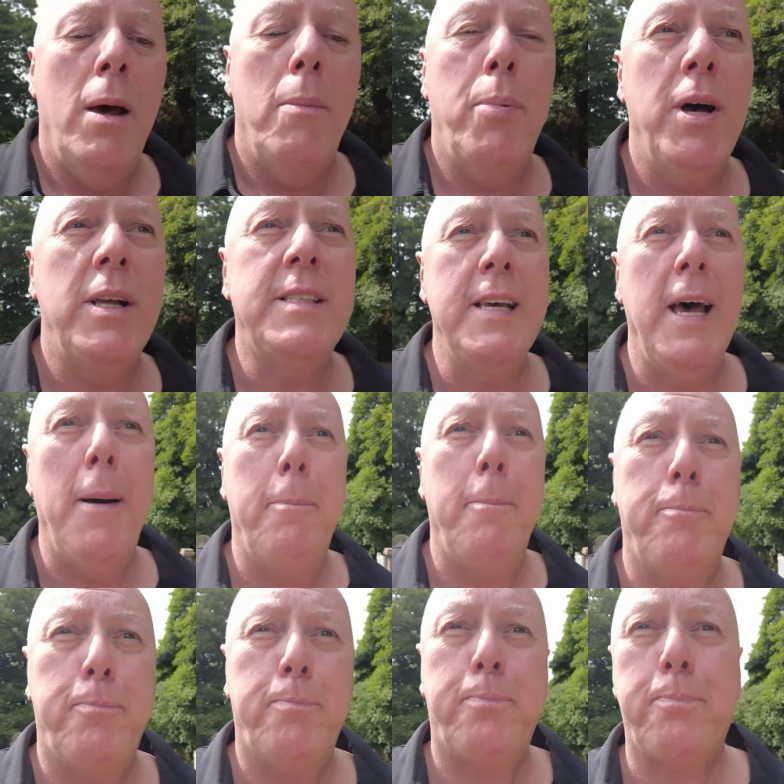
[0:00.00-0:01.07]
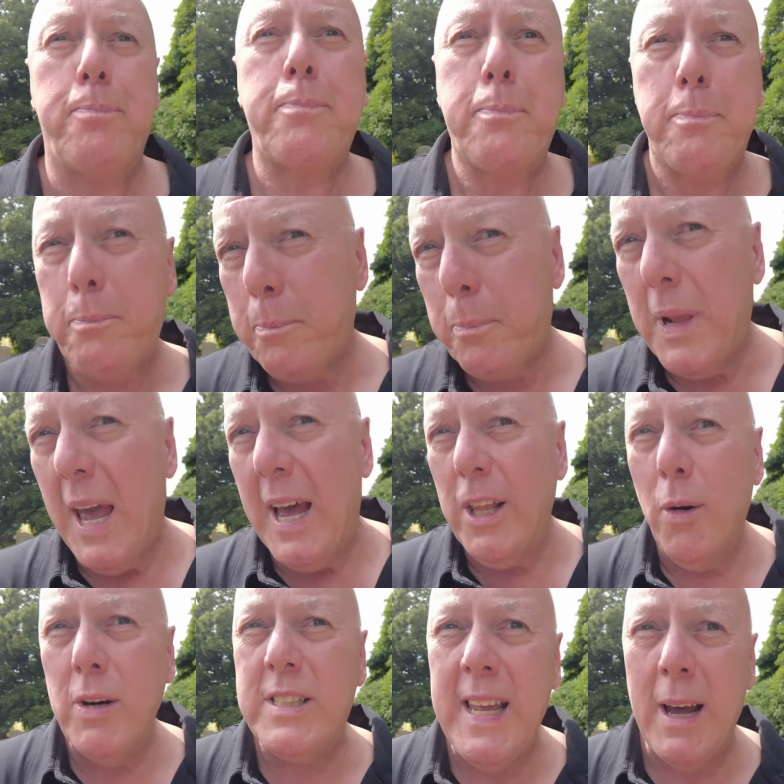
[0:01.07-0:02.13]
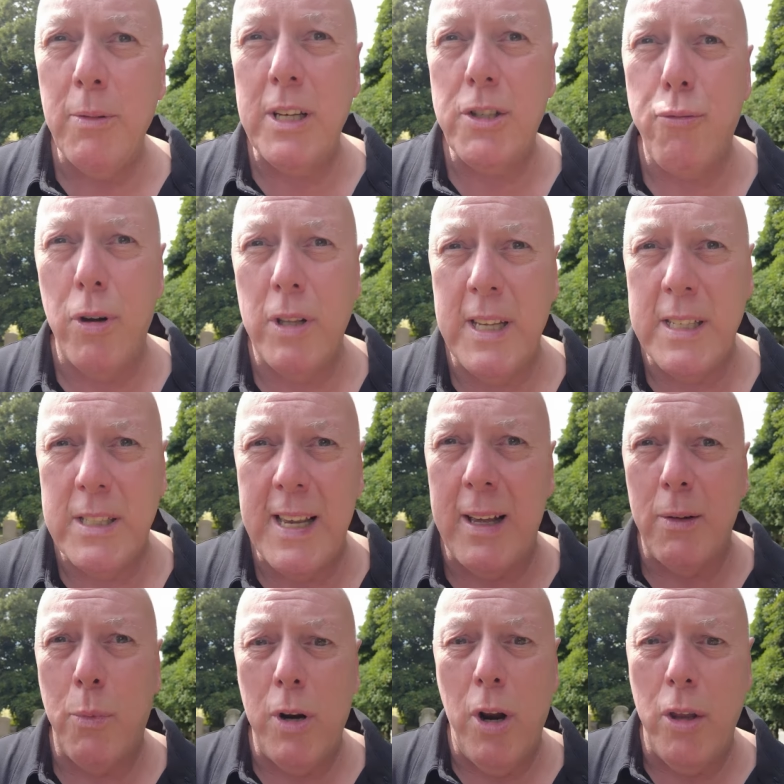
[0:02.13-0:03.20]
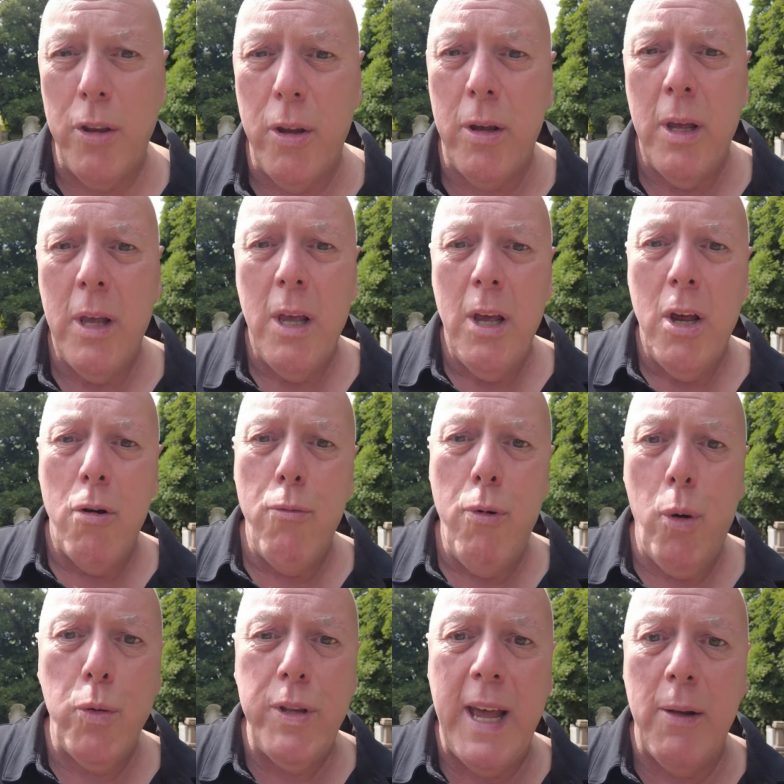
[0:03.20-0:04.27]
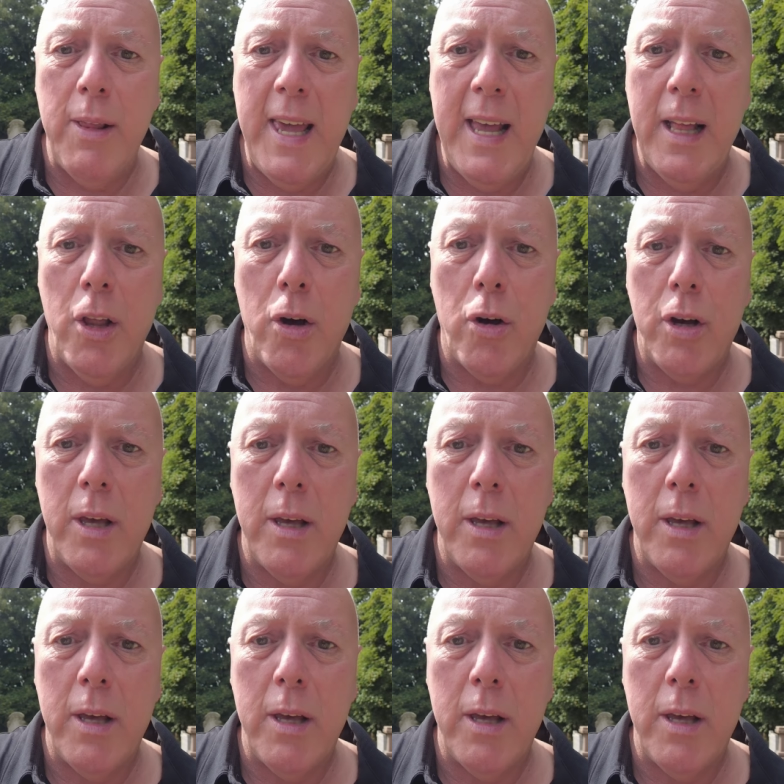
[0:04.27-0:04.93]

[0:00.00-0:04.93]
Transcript: But I know it's down this we're on the route down here, look,